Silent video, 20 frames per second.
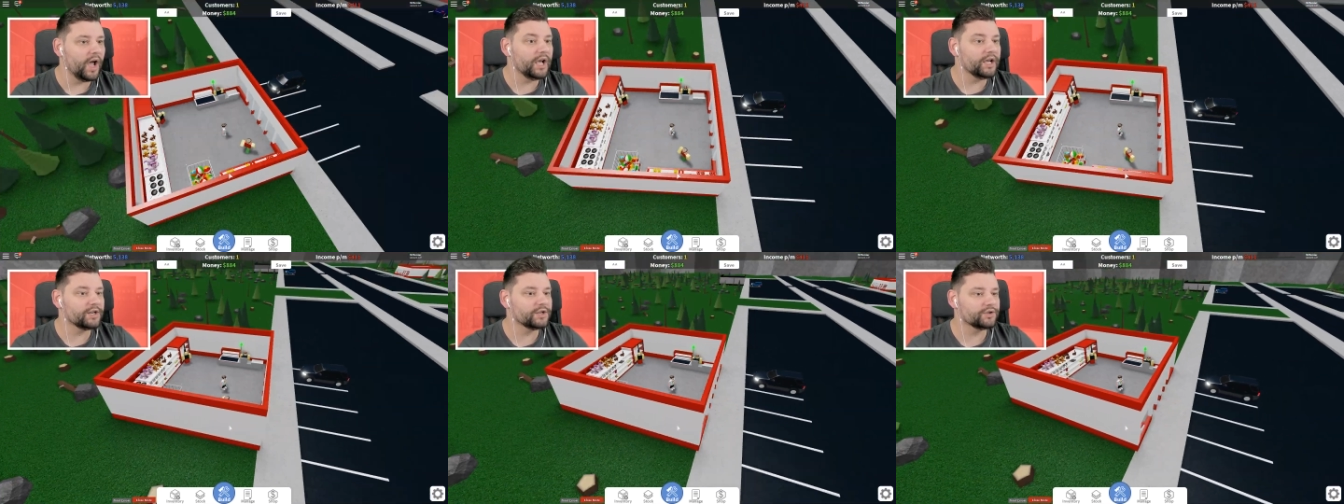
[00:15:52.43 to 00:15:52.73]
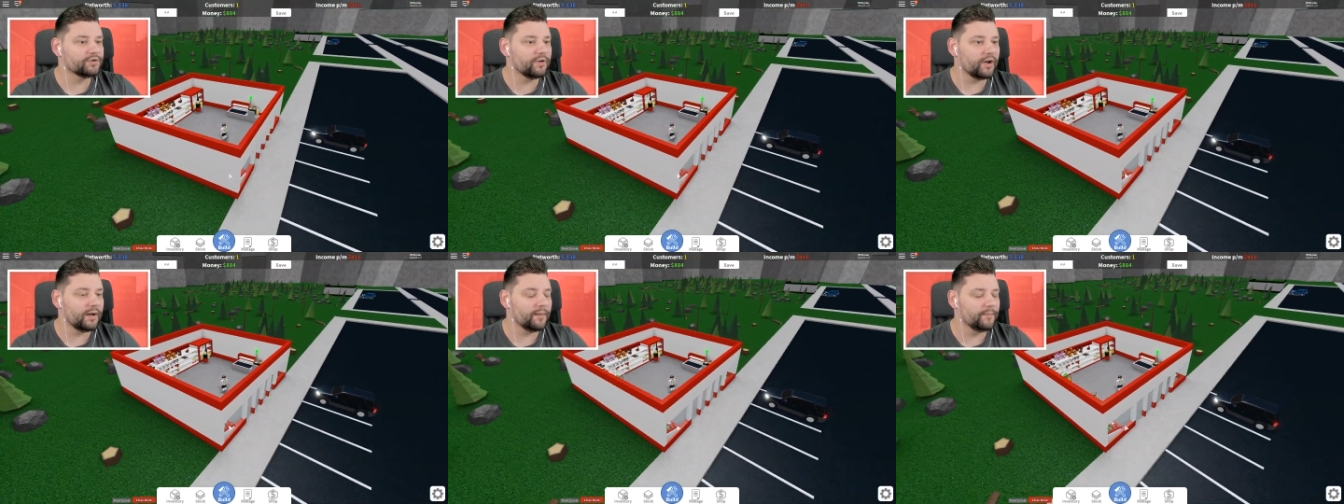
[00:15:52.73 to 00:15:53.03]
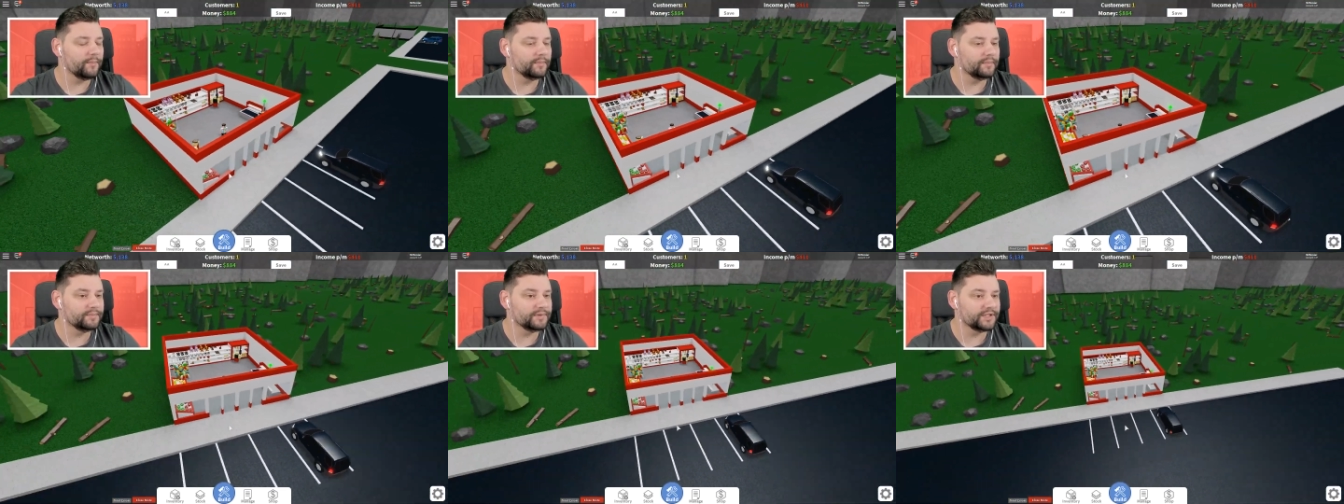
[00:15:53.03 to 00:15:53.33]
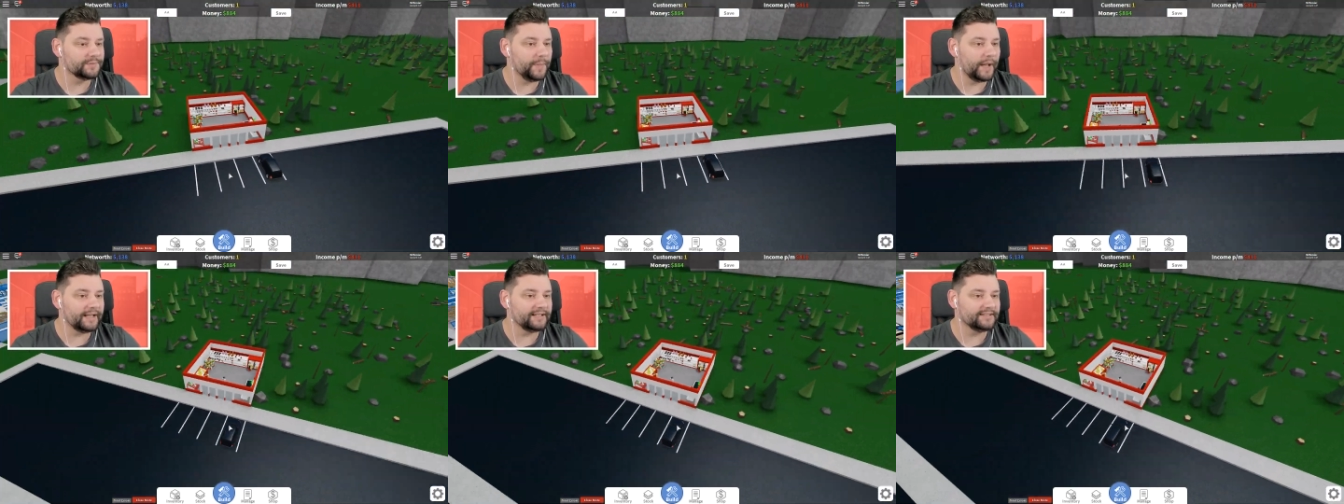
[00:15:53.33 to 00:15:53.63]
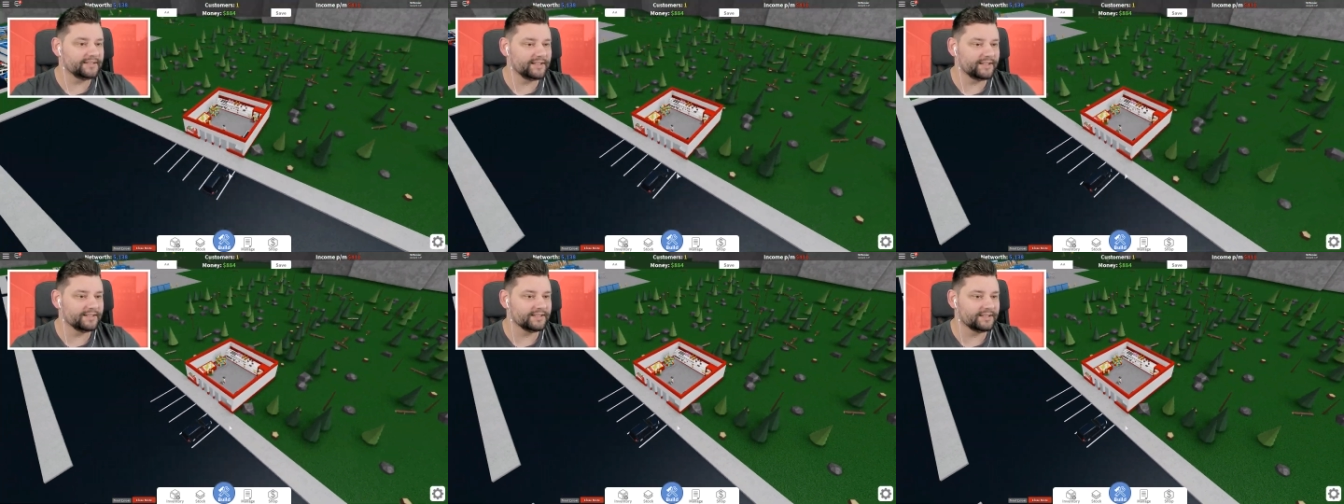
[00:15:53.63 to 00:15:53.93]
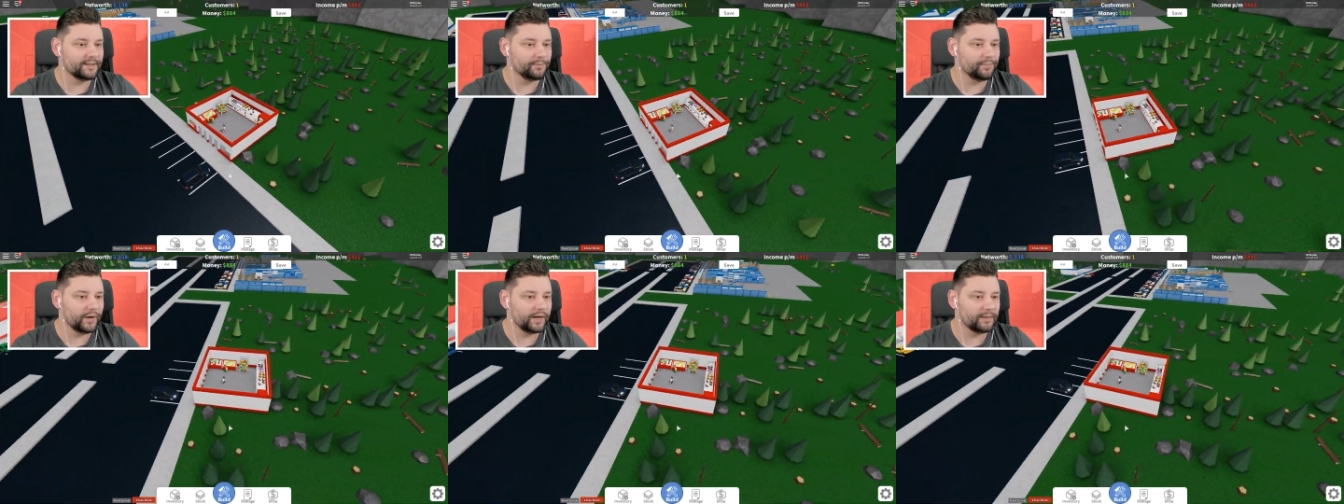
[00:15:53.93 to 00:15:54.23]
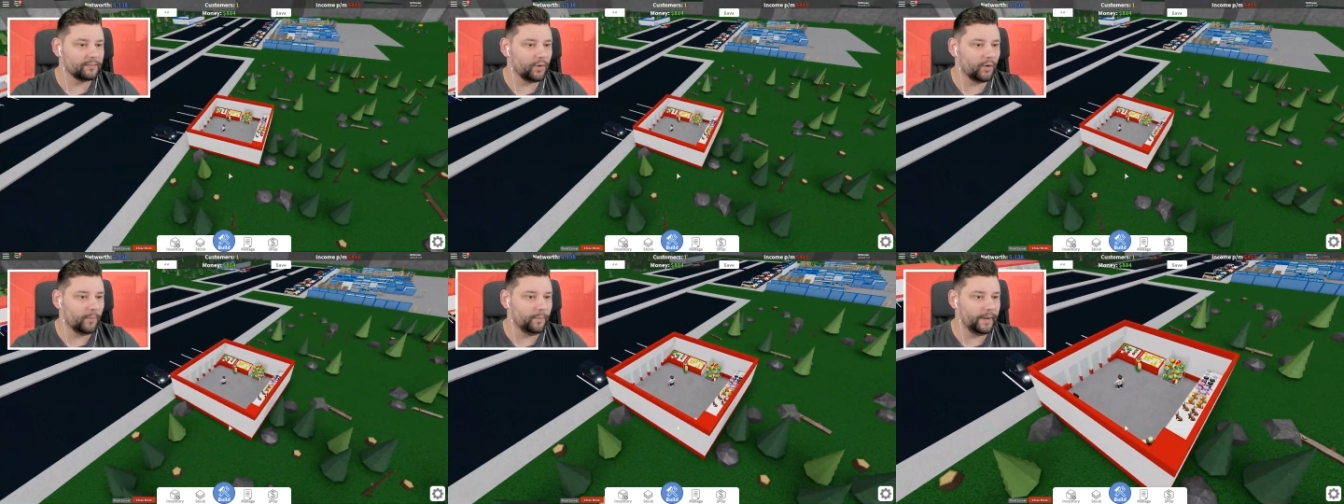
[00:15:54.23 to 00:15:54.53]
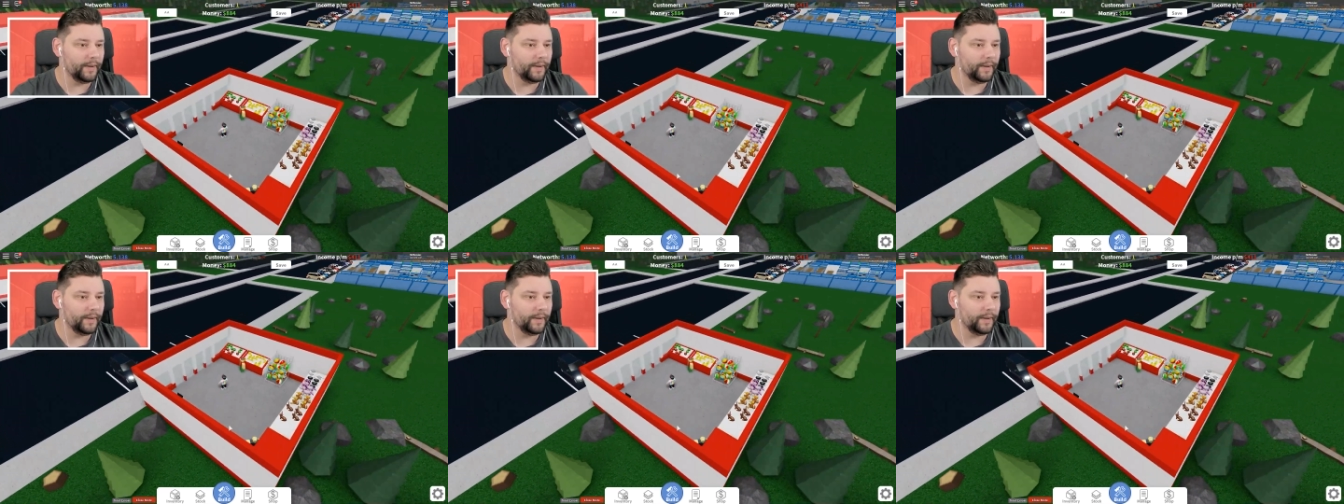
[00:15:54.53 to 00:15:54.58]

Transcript: extra spaces to bring more